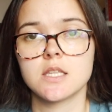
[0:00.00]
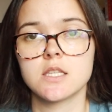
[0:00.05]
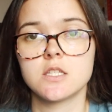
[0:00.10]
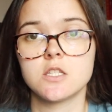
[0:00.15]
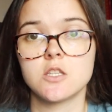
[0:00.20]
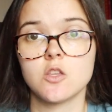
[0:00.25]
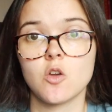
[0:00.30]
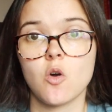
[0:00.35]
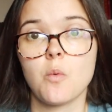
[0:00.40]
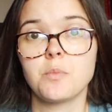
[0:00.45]
this
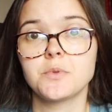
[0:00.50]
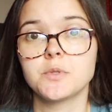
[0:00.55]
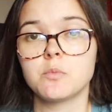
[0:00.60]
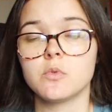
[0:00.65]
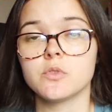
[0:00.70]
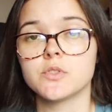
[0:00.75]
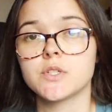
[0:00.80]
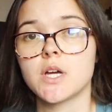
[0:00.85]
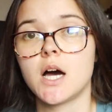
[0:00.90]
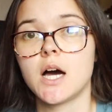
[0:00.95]
is the
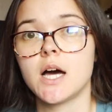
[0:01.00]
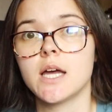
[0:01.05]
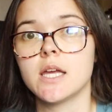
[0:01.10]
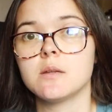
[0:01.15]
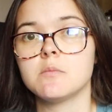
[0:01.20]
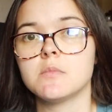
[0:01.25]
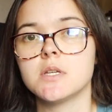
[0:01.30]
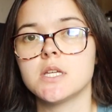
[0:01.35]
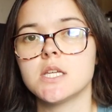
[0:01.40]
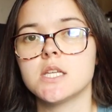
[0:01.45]
optimal
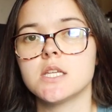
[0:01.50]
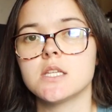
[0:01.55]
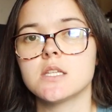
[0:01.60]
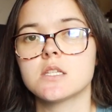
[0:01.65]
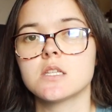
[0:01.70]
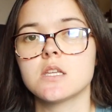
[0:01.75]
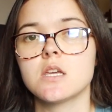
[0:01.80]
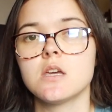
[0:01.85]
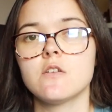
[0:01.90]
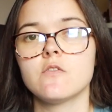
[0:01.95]
time it
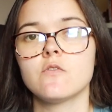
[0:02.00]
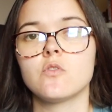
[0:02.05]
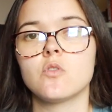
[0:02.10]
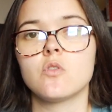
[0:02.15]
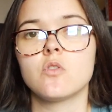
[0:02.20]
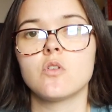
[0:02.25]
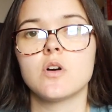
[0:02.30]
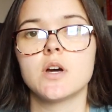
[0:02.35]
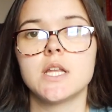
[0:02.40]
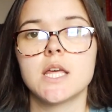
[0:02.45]
is
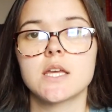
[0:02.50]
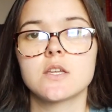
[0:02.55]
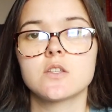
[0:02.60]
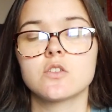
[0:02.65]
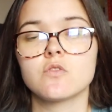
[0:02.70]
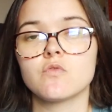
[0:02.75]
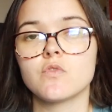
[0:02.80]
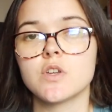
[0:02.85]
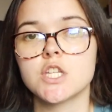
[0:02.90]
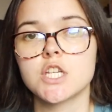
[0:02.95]
for an ex
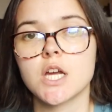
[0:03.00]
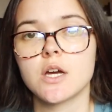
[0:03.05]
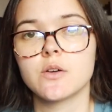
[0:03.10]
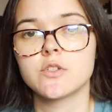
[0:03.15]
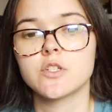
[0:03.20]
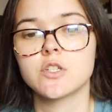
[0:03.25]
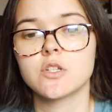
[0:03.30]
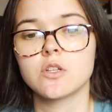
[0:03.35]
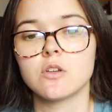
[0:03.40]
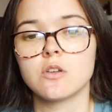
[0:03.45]
to reach out
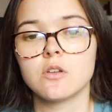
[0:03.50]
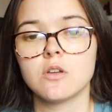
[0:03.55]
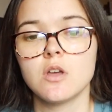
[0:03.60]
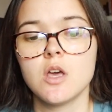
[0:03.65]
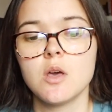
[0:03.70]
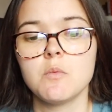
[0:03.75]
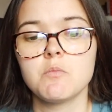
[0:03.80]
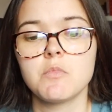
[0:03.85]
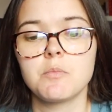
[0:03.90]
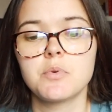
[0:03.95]
to you.
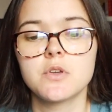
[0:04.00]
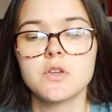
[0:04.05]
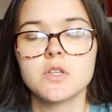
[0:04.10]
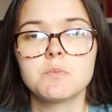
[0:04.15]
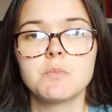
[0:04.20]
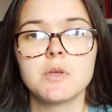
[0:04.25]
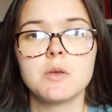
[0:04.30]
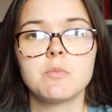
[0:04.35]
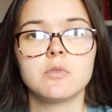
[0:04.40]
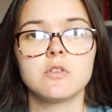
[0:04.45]
But because
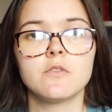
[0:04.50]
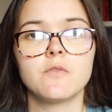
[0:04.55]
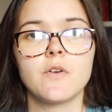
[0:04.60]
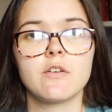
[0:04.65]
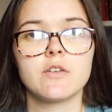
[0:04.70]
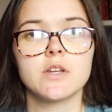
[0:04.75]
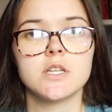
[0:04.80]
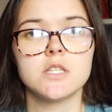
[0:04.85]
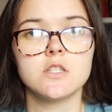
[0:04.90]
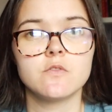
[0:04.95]
people are
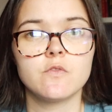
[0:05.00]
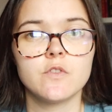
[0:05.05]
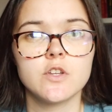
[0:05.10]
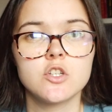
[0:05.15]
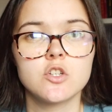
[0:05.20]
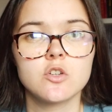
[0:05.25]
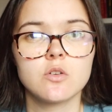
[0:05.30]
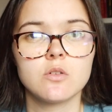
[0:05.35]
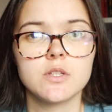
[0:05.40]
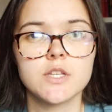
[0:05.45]
very
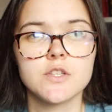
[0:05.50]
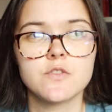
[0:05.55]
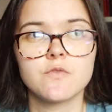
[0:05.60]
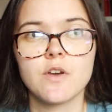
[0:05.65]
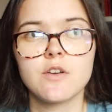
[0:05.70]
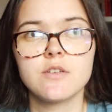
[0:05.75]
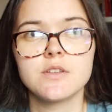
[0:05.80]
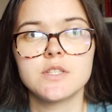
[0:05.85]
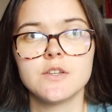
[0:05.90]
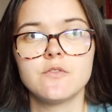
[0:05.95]
individual, it's
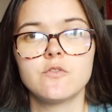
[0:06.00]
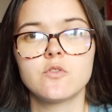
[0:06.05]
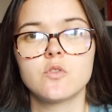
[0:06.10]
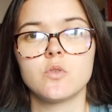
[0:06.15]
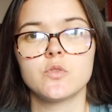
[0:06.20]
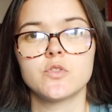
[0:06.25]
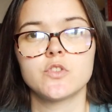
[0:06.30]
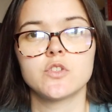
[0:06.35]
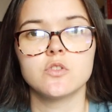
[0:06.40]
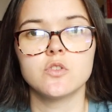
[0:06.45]
very
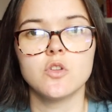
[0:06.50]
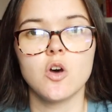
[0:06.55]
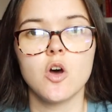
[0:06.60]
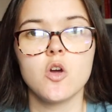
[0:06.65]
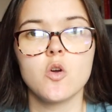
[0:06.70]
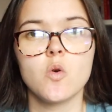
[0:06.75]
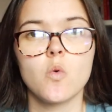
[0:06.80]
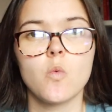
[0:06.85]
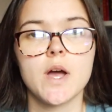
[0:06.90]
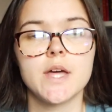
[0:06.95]
difficult to
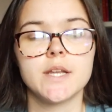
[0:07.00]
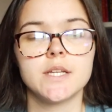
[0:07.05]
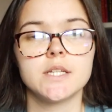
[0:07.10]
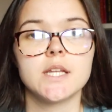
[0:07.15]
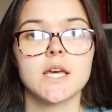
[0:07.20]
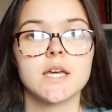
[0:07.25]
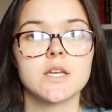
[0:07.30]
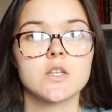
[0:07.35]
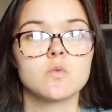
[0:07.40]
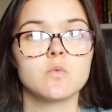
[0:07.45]
know when
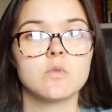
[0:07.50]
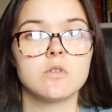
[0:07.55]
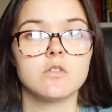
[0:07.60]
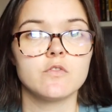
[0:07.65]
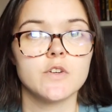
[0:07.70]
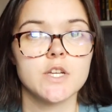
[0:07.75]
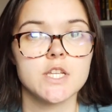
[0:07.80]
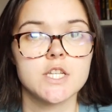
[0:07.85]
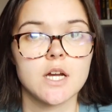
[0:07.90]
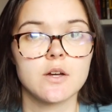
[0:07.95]
an ex will
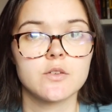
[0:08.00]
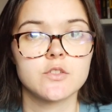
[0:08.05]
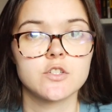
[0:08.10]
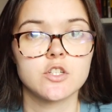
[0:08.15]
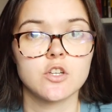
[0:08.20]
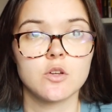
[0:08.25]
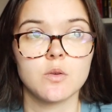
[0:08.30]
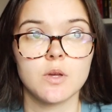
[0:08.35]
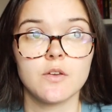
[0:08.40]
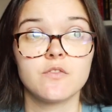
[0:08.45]
reach out
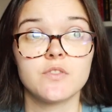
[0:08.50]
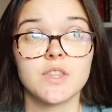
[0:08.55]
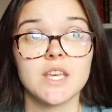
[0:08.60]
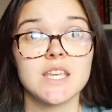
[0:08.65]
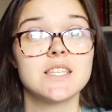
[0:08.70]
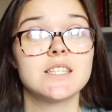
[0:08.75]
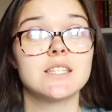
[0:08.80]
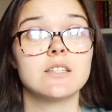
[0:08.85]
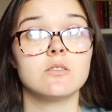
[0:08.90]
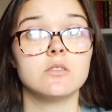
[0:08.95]
to you if they
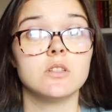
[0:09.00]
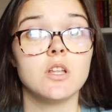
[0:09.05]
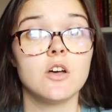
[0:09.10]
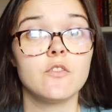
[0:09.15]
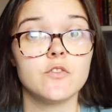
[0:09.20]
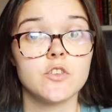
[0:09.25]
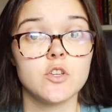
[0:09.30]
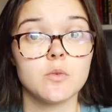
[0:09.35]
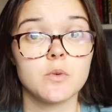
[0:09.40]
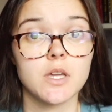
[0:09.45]
still
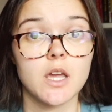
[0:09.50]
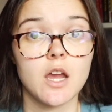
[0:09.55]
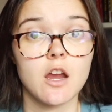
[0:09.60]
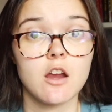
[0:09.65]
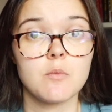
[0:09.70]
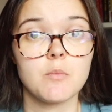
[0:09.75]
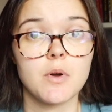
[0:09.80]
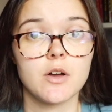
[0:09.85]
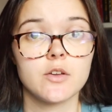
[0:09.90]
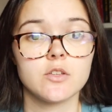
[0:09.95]
love you and
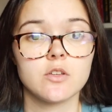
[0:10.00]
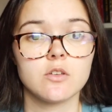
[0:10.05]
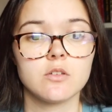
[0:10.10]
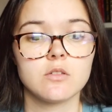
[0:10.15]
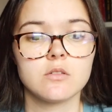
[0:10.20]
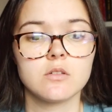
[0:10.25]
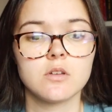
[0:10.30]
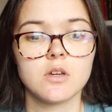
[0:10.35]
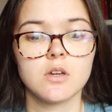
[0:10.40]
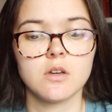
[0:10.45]
care about you,
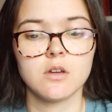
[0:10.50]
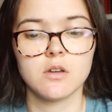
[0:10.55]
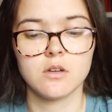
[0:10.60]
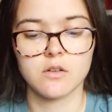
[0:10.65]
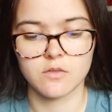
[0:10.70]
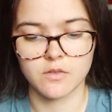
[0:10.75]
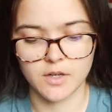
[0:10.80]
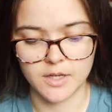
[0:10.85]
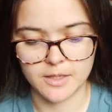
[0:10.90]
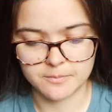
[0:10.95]

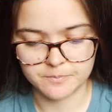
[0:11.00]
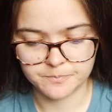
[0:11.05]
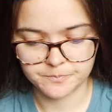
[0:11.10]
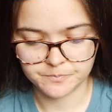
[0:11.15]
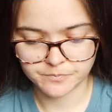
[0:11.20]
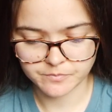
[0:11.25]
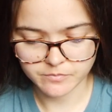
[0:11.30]
right?